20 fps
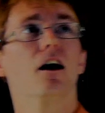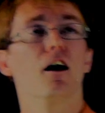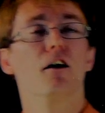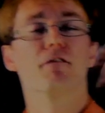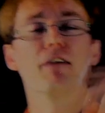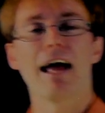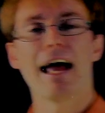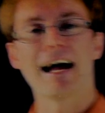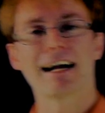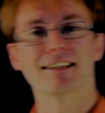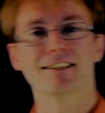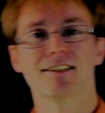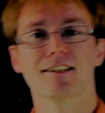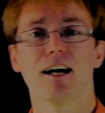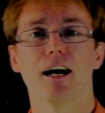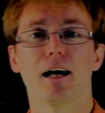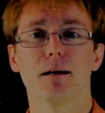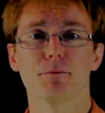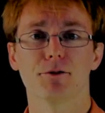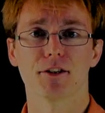of x
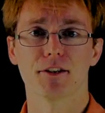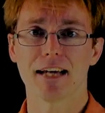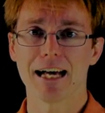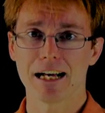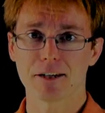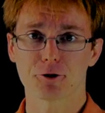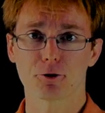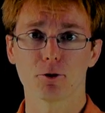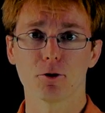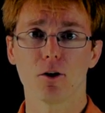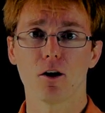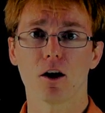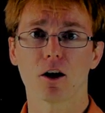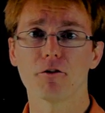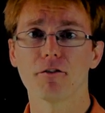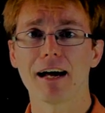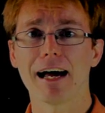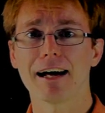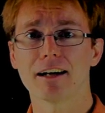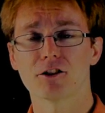times the natural log
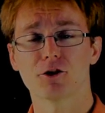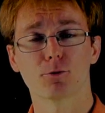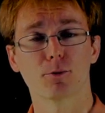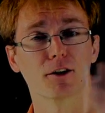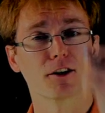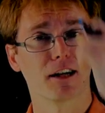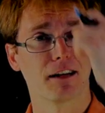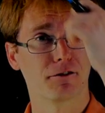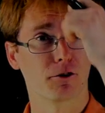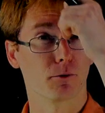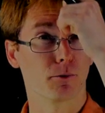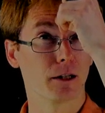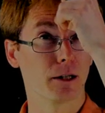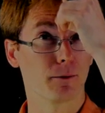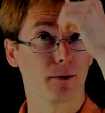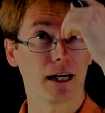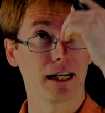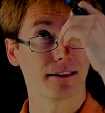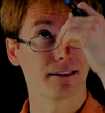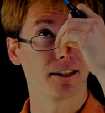of x, we're gonna have to
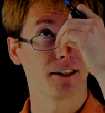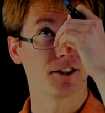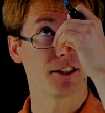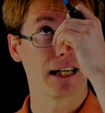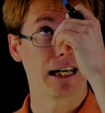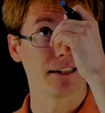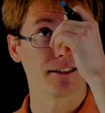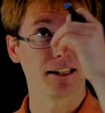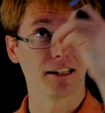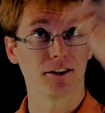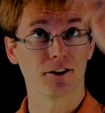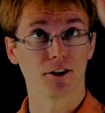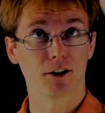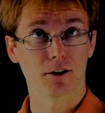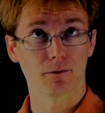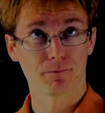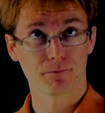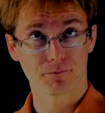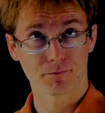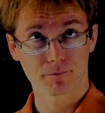rewrite this as
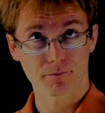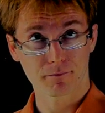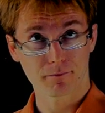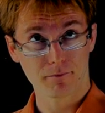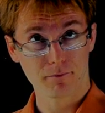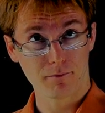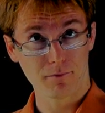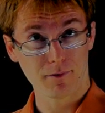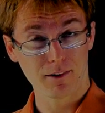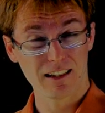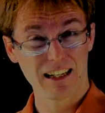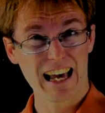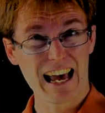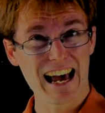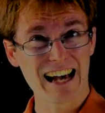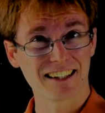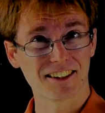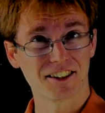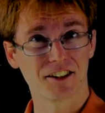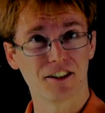either
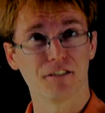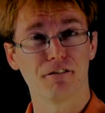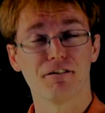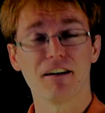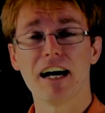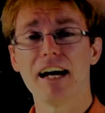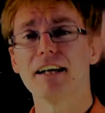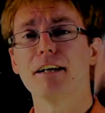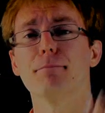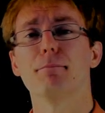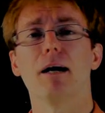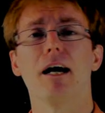x divided